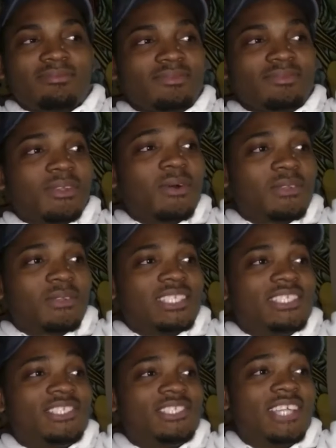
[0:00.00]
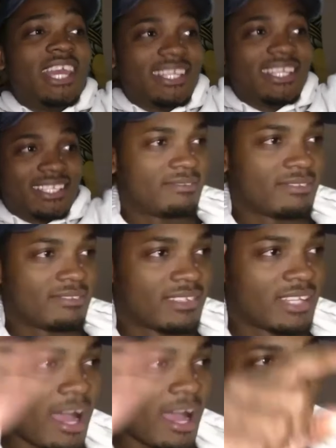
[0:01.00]
Holy shit.
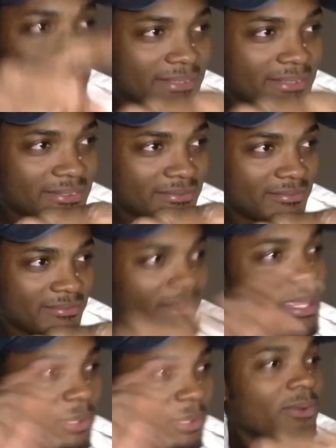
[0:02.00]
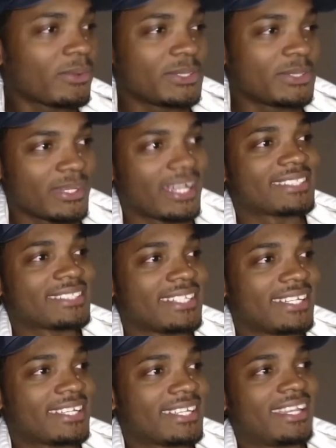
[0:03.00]
Comment. Let me know what you guys
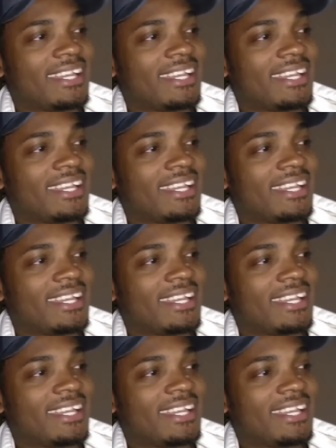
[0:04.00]
think.